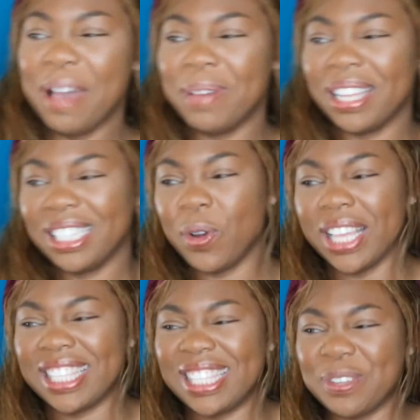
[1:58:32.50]
about to go
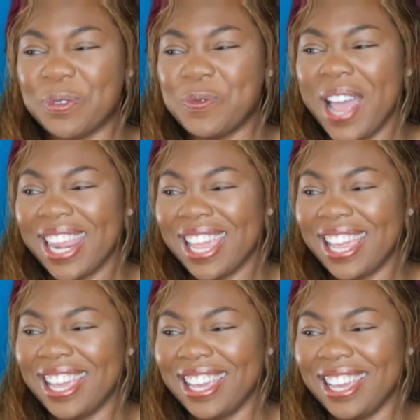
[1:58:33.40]
get
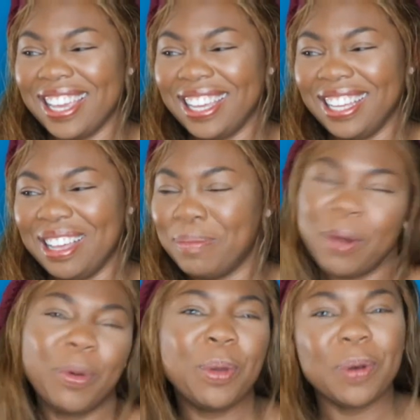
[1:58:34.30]
sweaty.
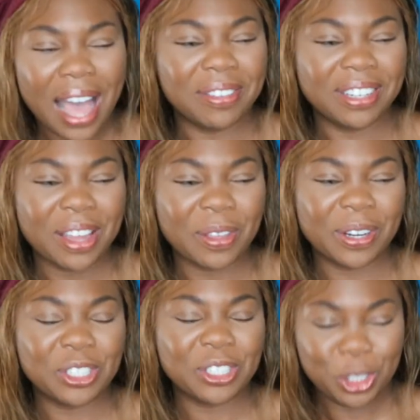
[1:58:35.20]
But we will have
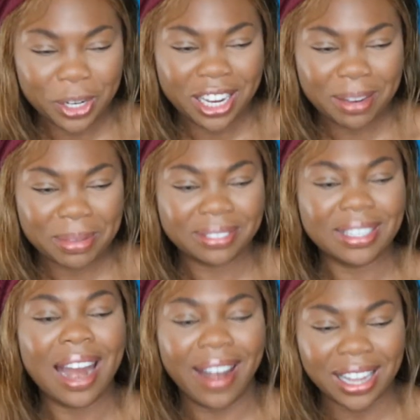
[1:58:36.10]
another stream
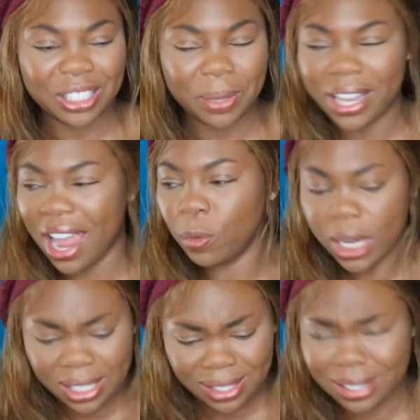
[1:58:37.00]
next week.
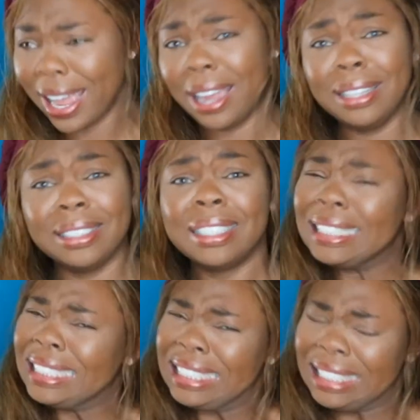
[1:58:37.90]
What is today?
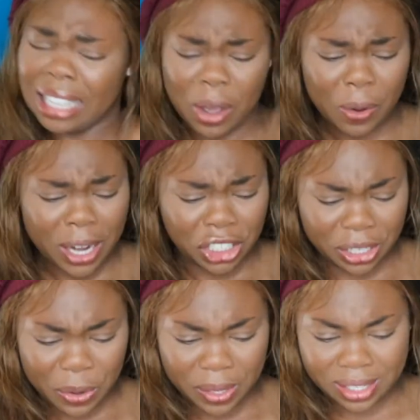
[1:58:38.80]
Oh, I should
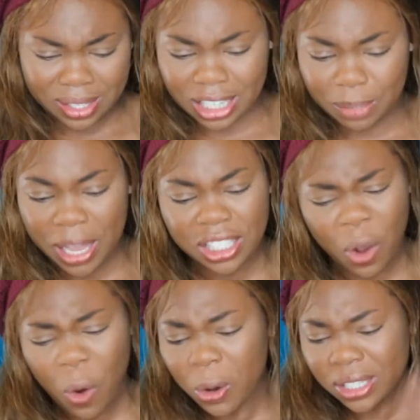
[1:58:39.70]
know these things. It's
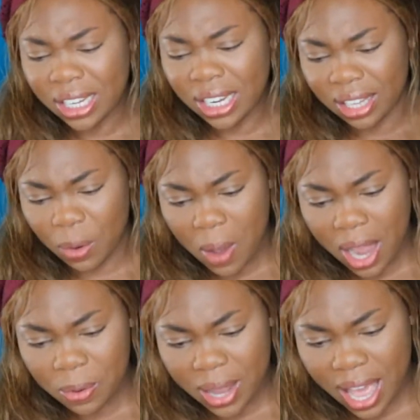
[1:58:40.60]
quarantine. Like,
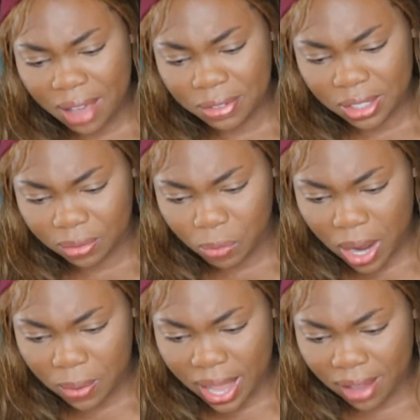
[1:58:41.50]

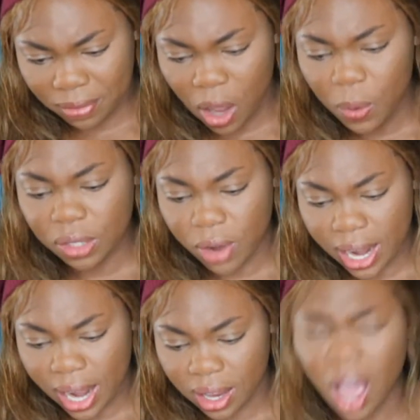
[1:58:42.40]
oh, it's
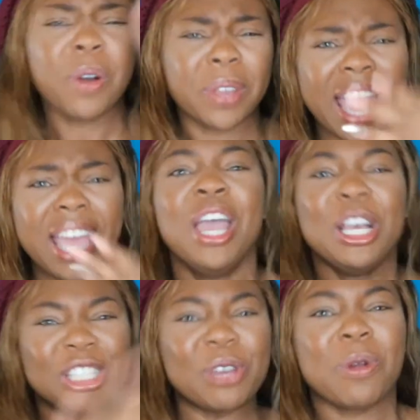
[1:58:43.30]
Friday. Oh, okay.
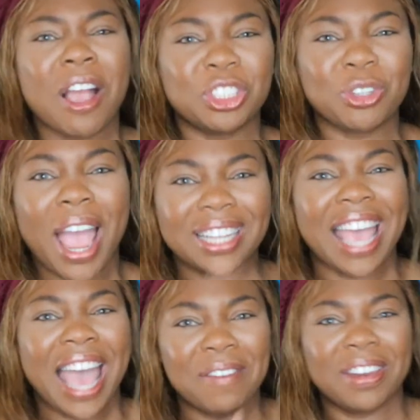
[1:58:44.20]
So we're on track
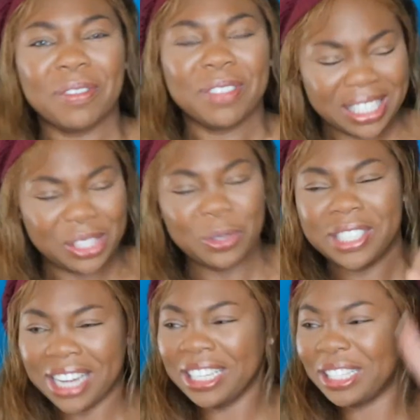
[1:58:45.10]
to have it every... This is
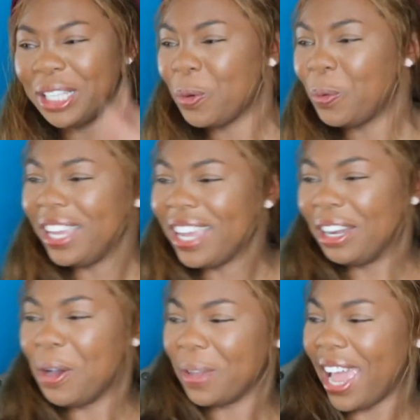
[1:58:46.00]
technically the
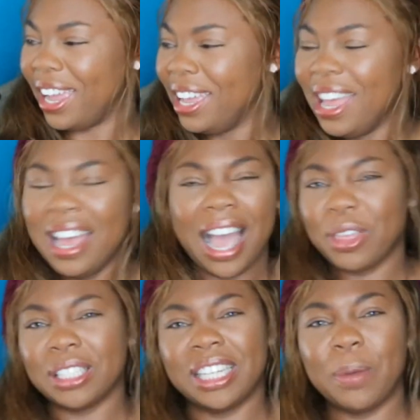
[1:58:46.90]
weekend. Okay. I
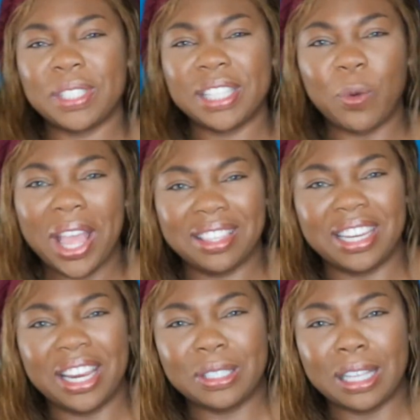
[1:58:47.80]
thought today was like
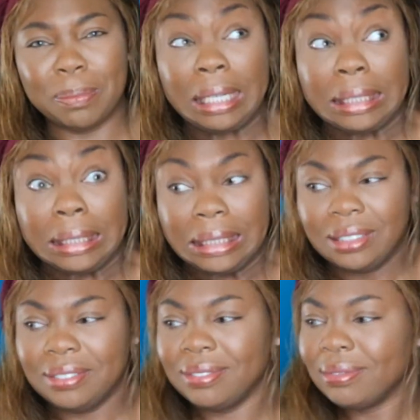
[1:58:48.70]
Wednesday or something.
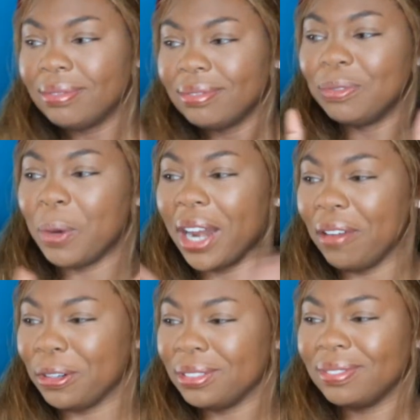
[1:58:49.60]

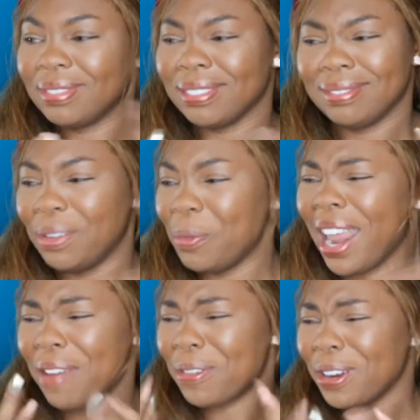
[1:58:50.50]
Whatever.
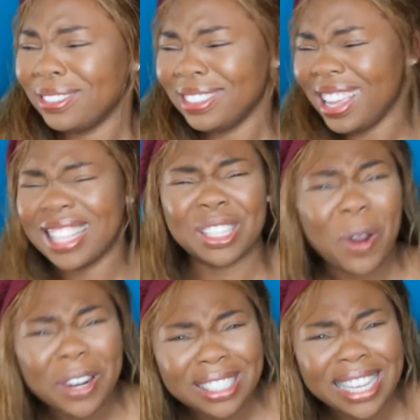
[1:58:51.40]
Whatever, it's
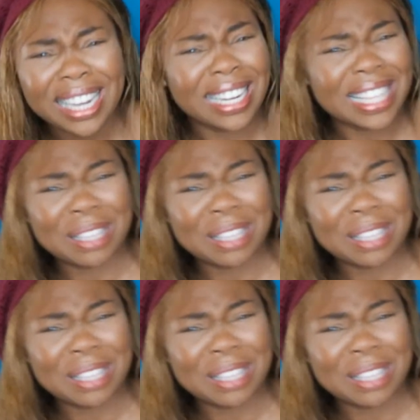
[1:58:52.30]
quarantine, it doesn't